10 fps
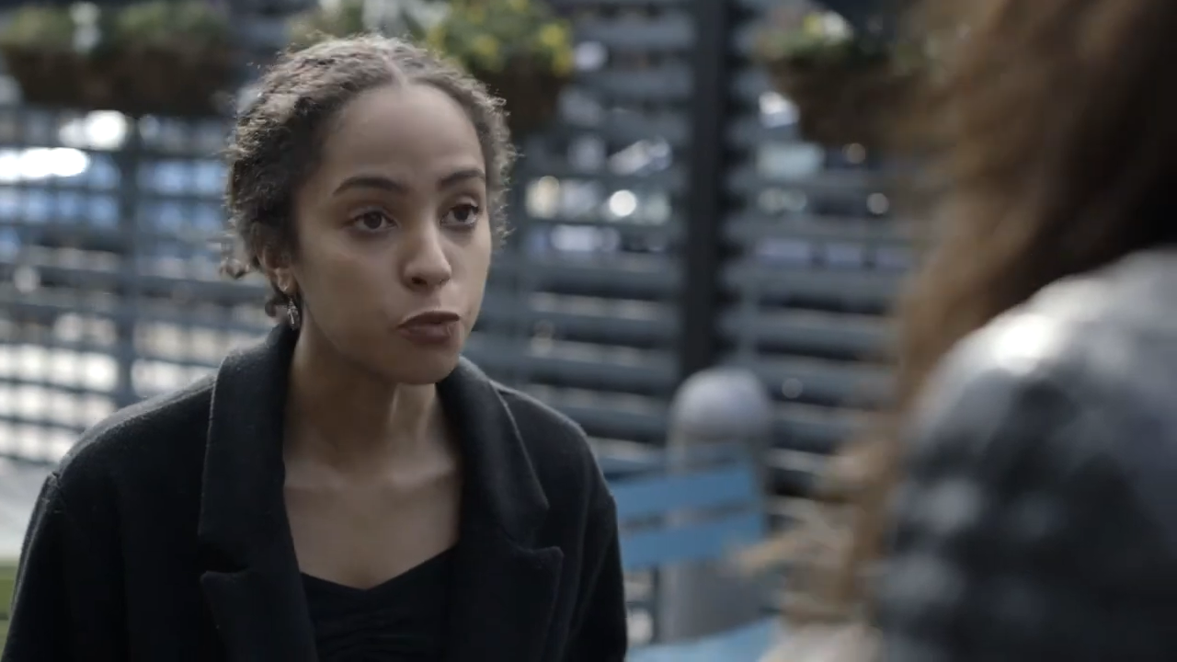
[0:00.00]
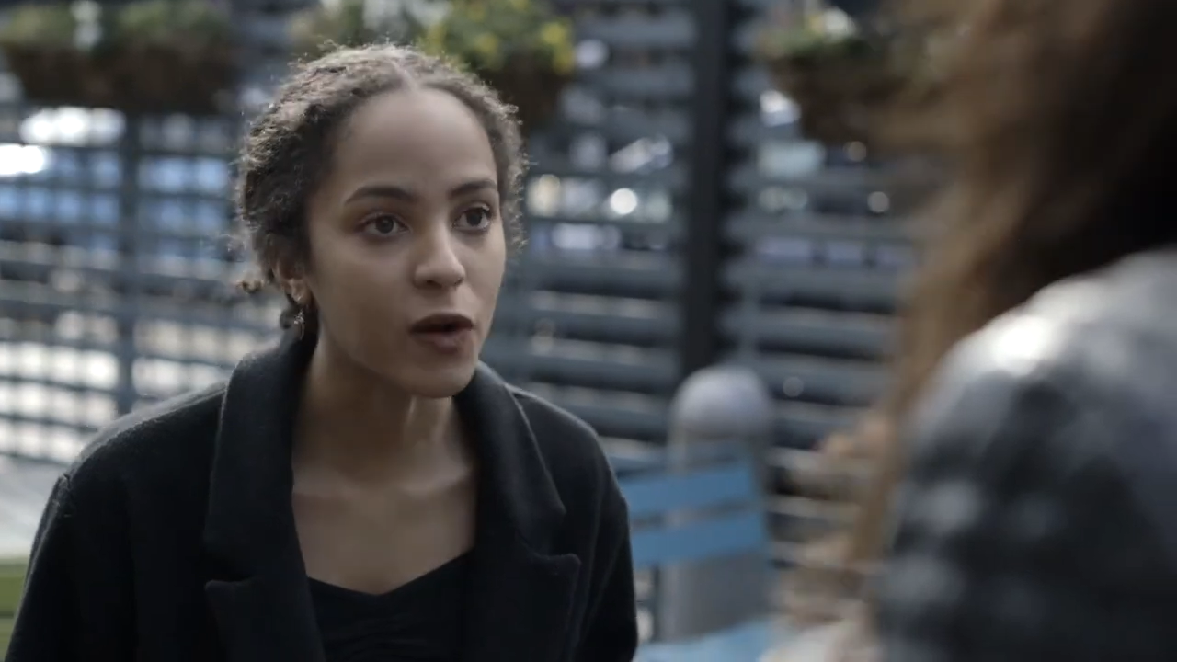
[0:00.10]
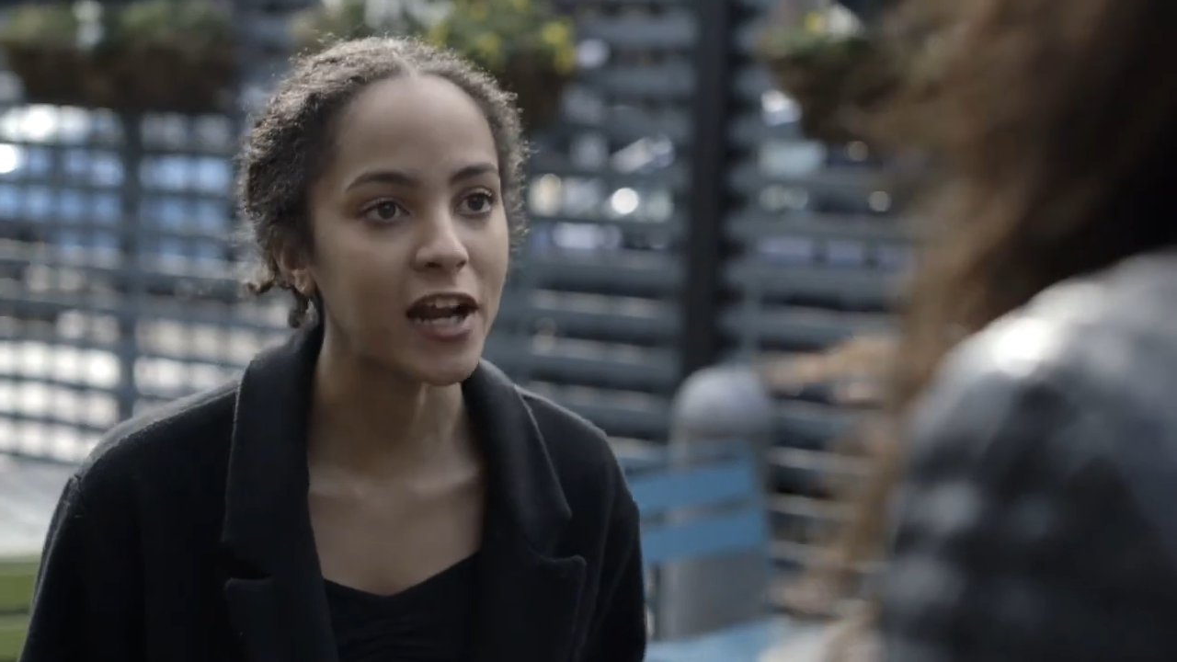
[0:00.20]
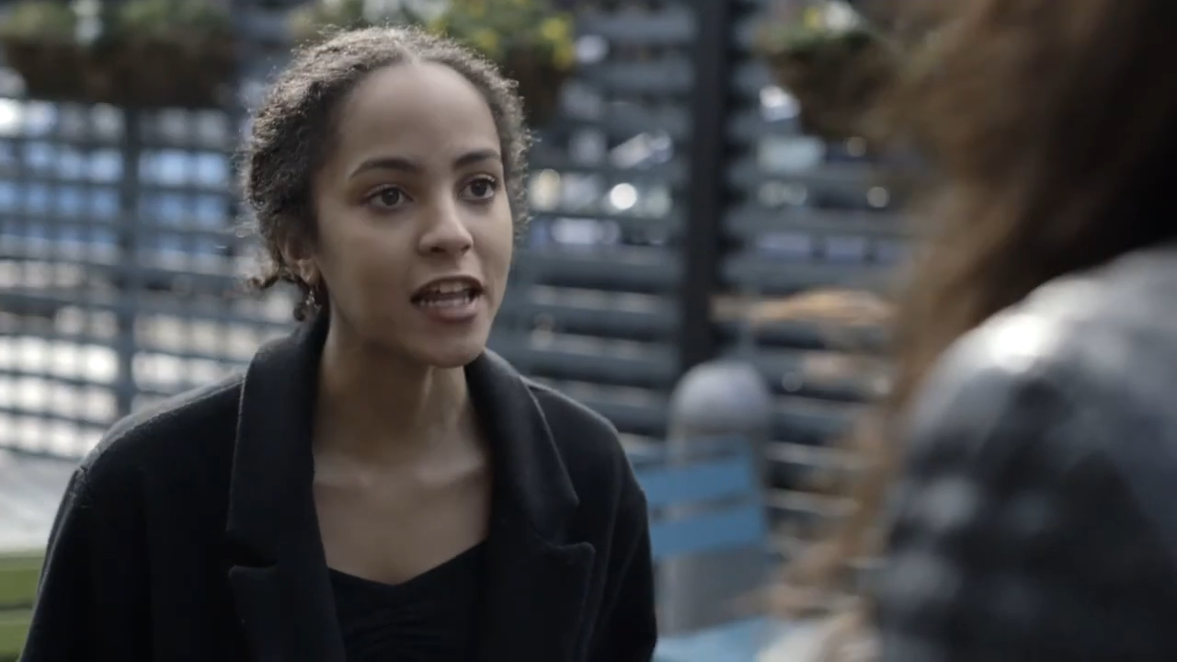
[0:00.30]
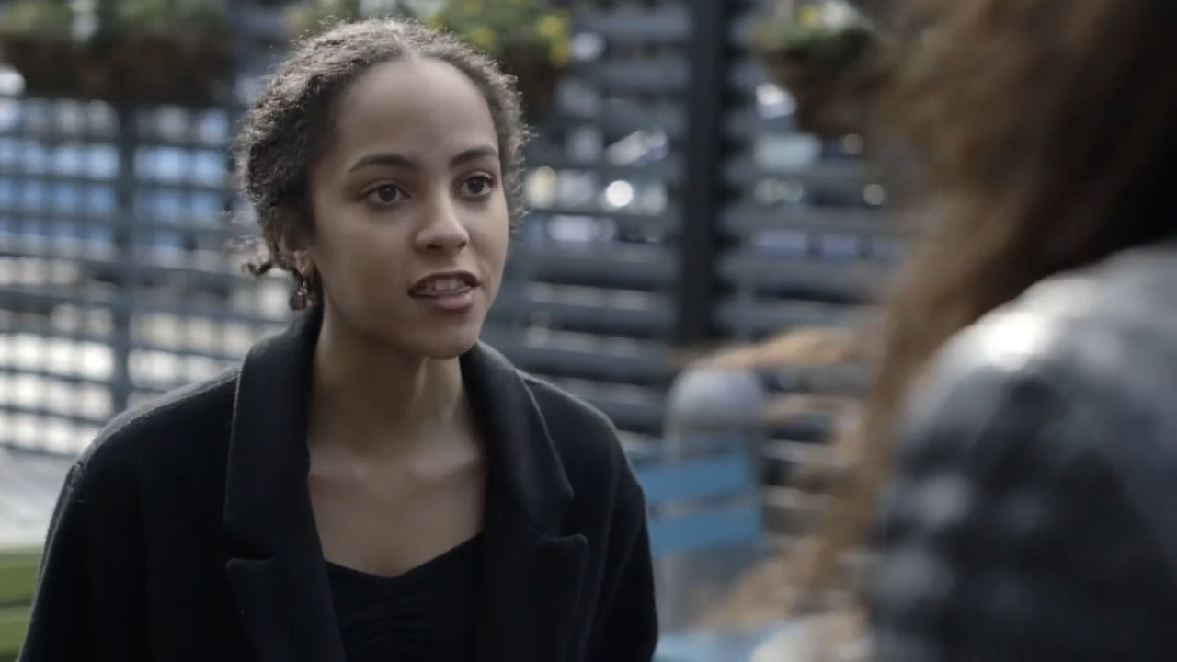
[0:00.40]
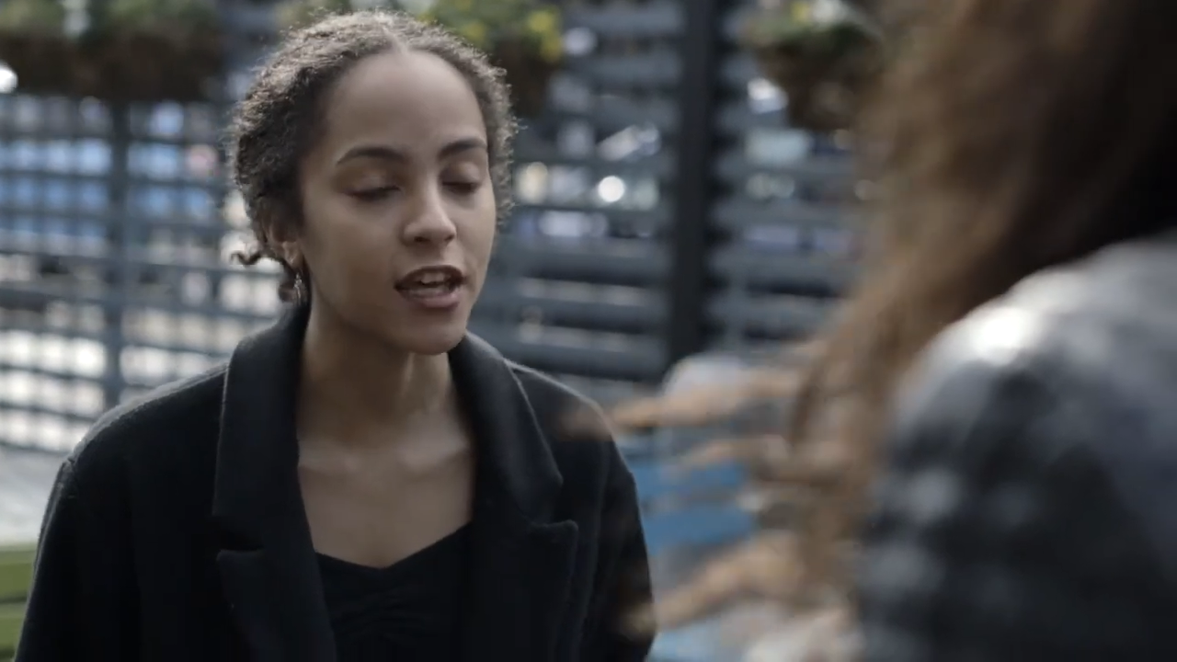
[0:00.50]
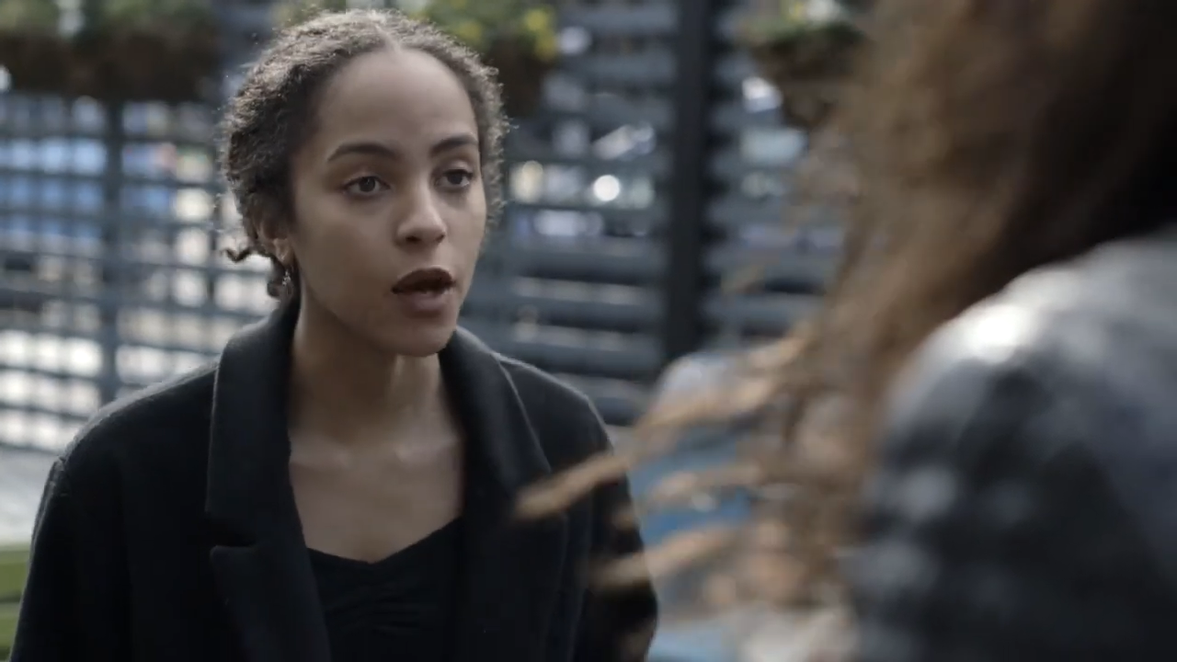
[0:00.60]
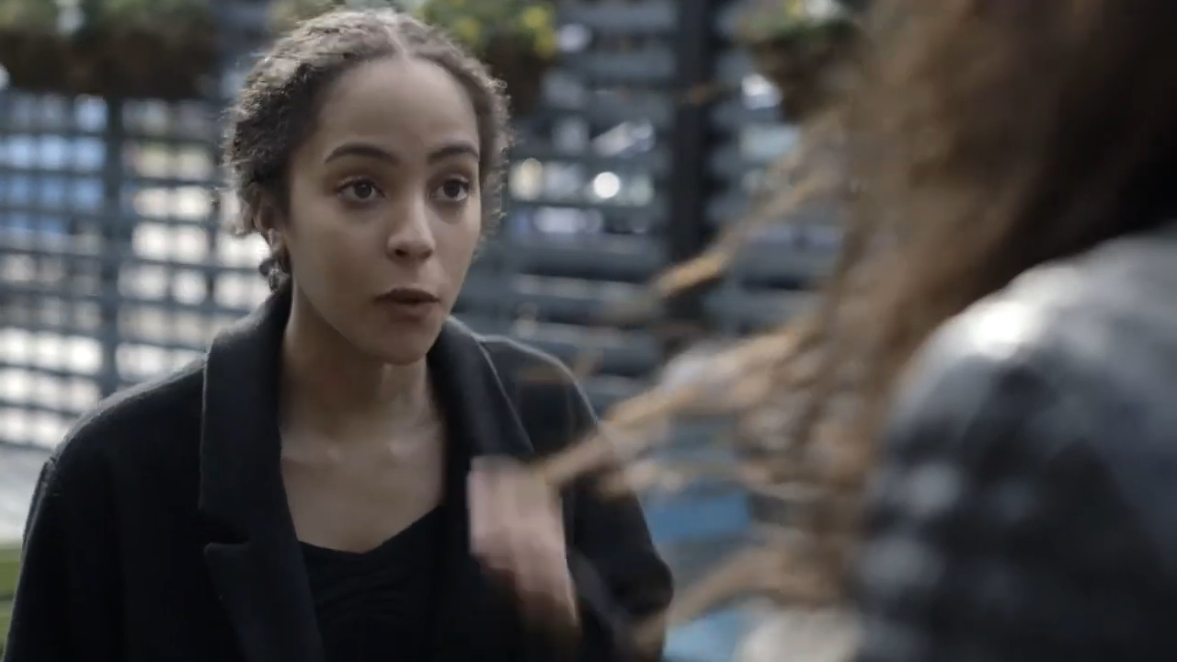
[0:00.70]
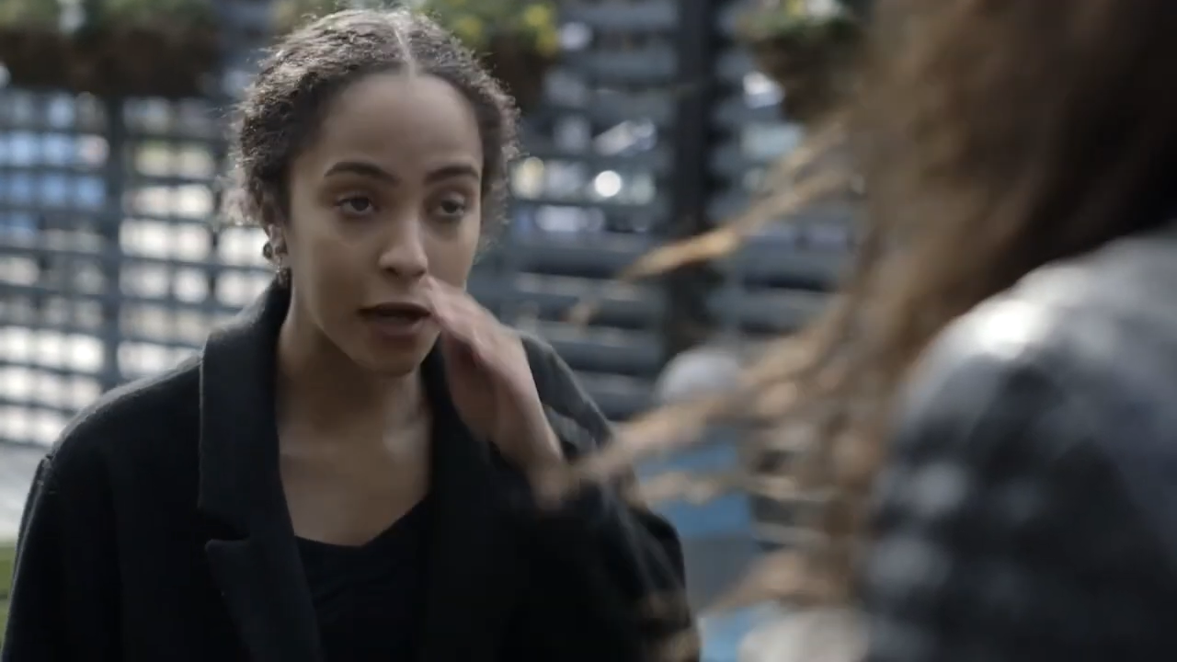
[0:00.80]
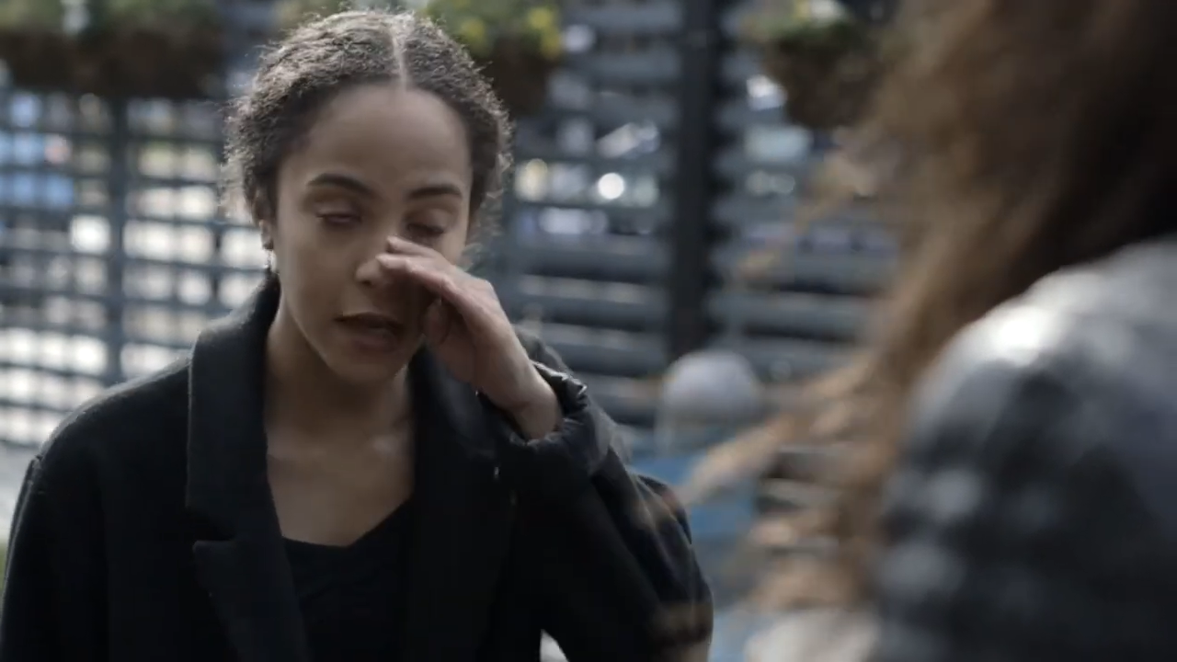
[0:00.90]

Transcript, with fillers: really think I want to